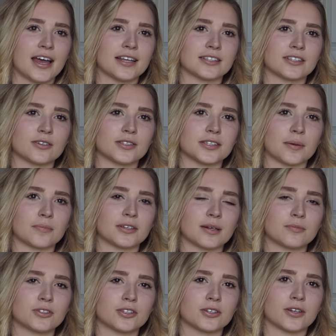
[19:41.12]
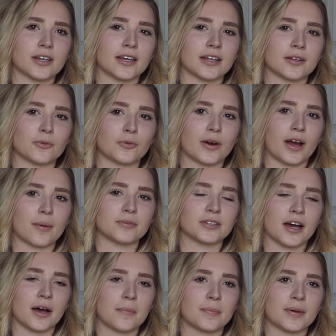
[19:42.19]
and so sometimes you get wrapped
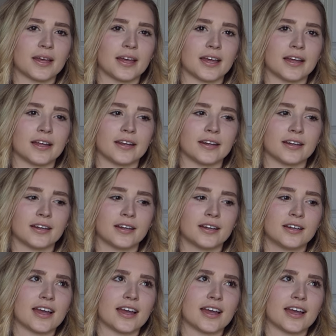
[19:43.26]
up in,